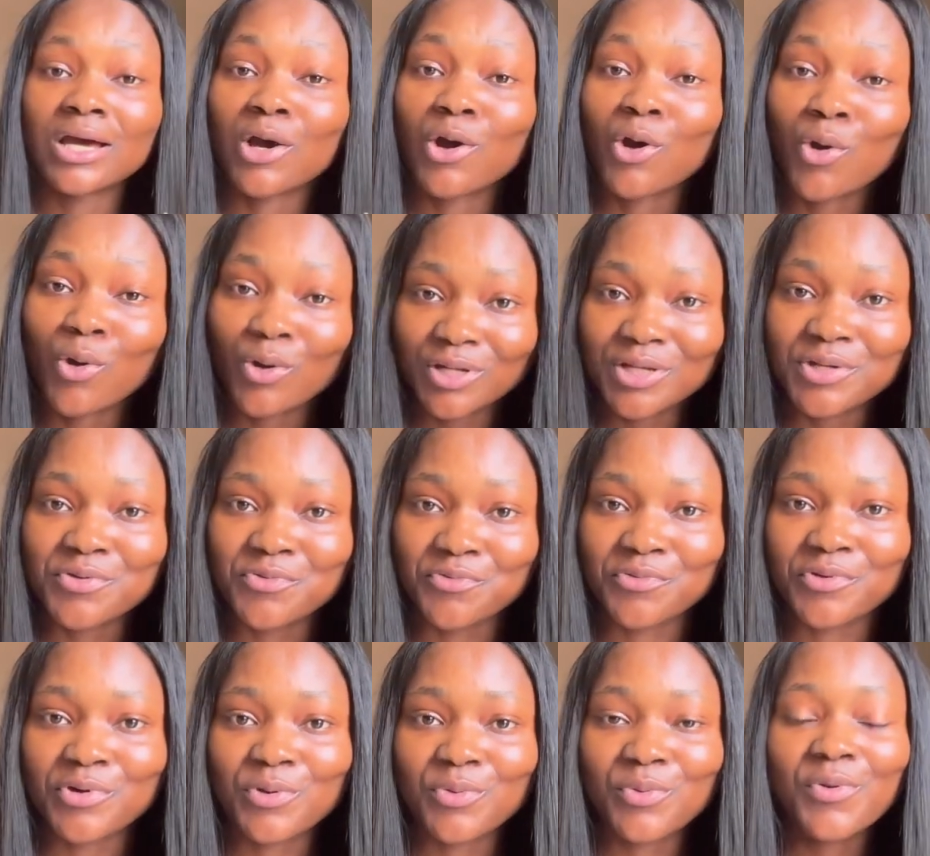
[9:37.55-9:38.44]
holy
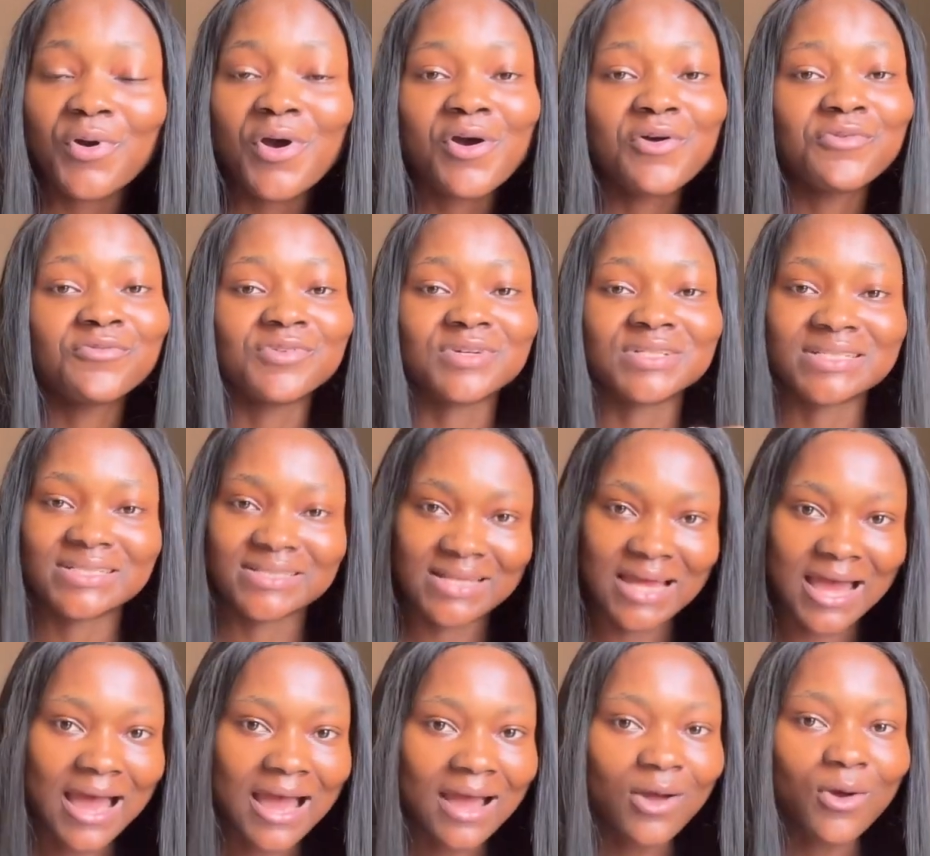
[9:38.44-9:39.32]
grail for
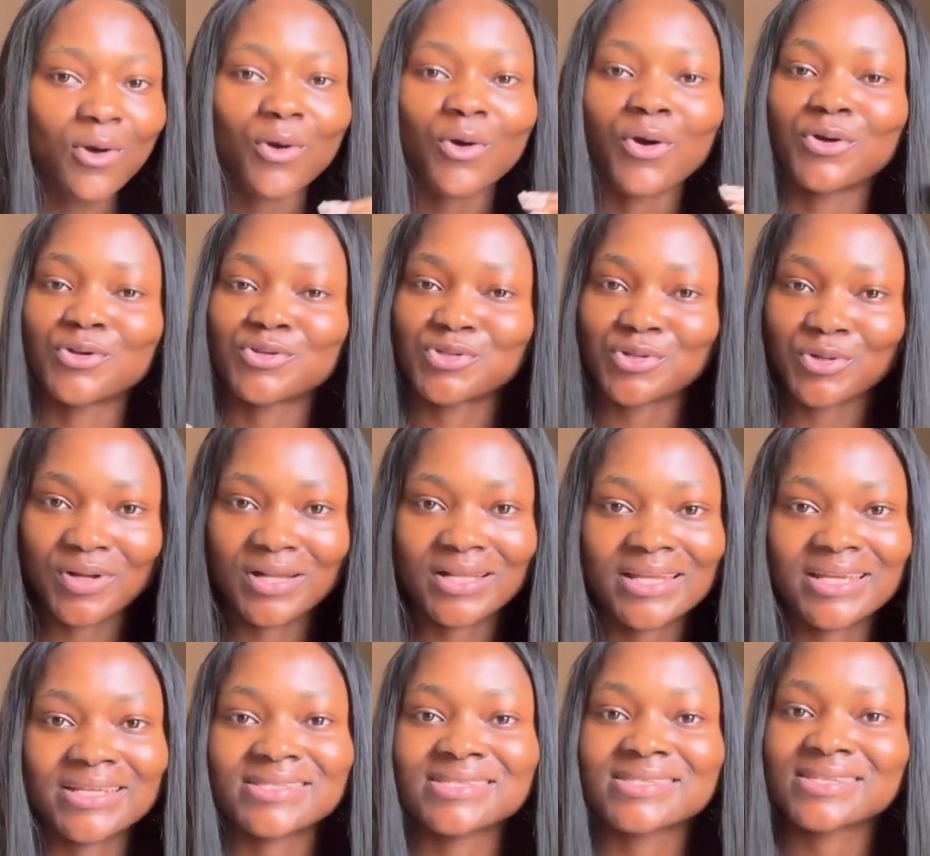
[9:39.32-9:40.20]
dark
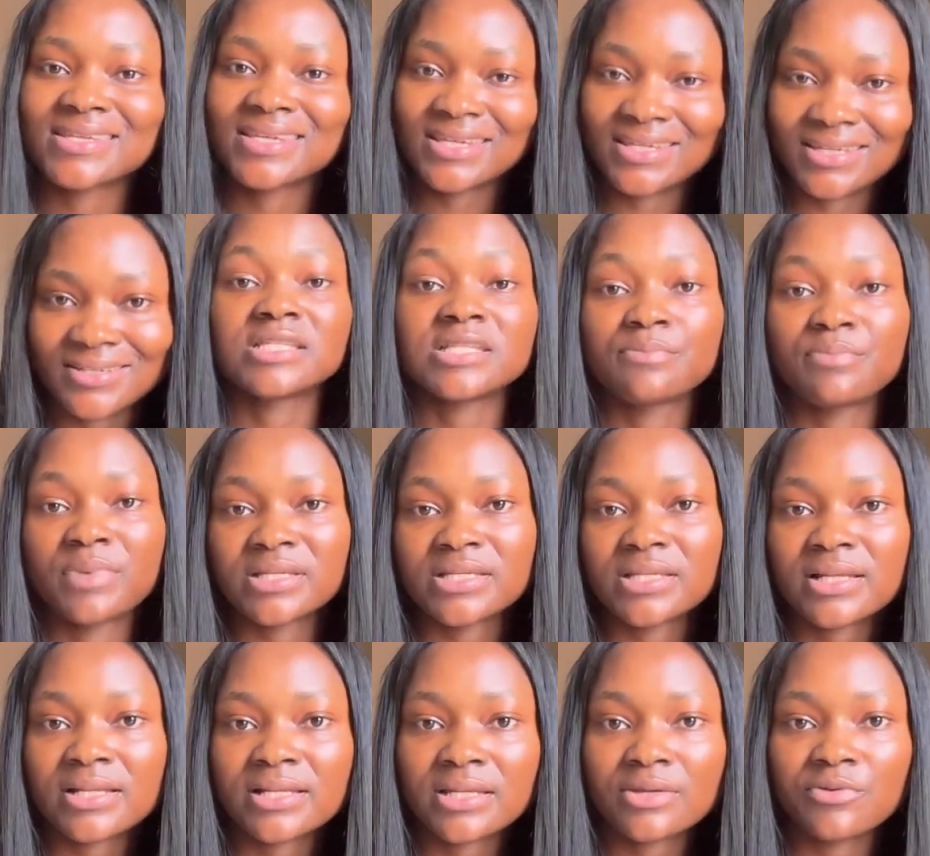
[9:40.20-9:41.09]
chocolate skin it's
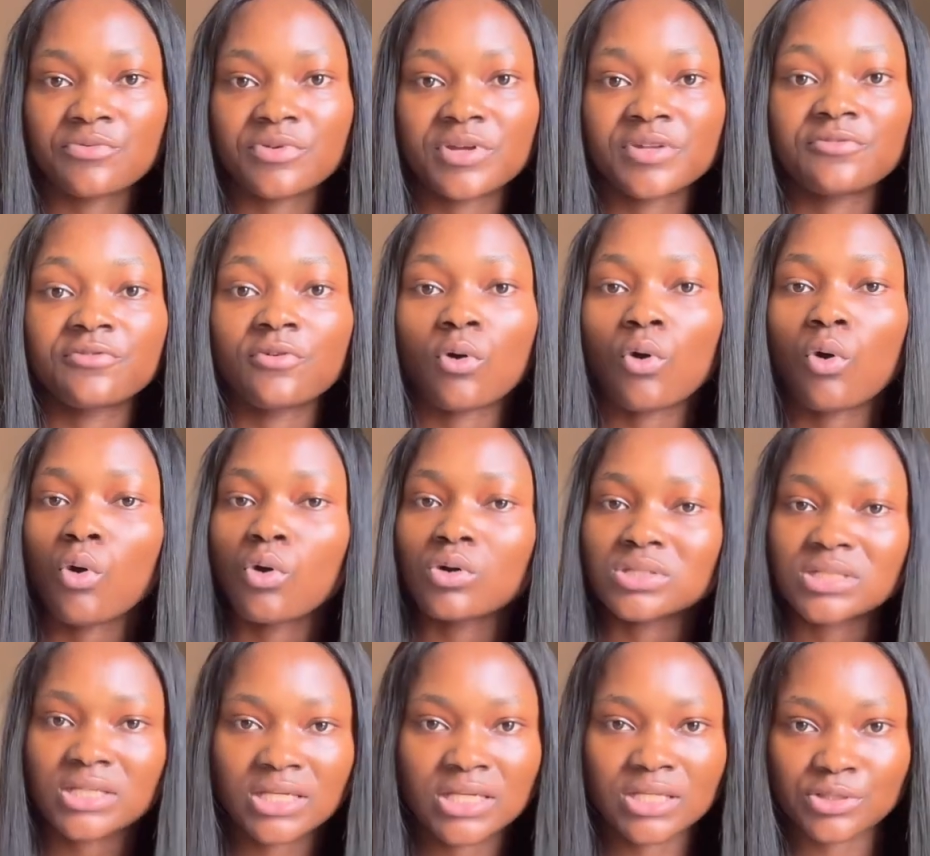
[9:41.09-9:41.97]
basically great for all
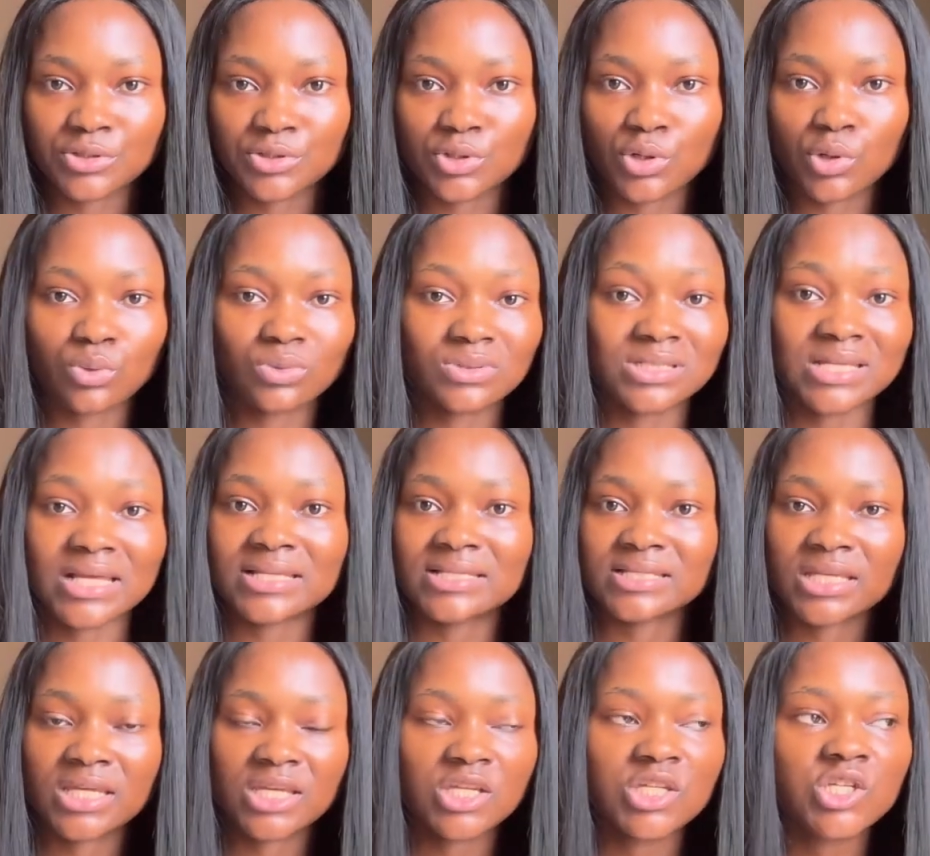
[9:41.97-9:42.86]
skin tones and
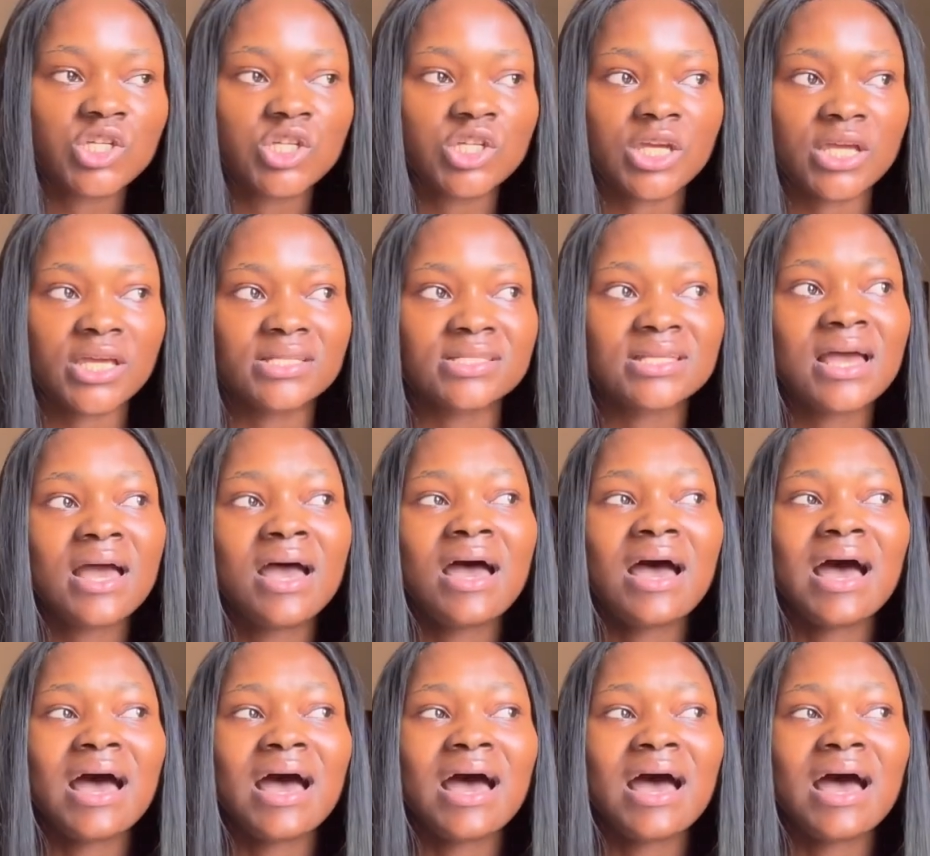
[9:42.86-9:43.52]
skin shades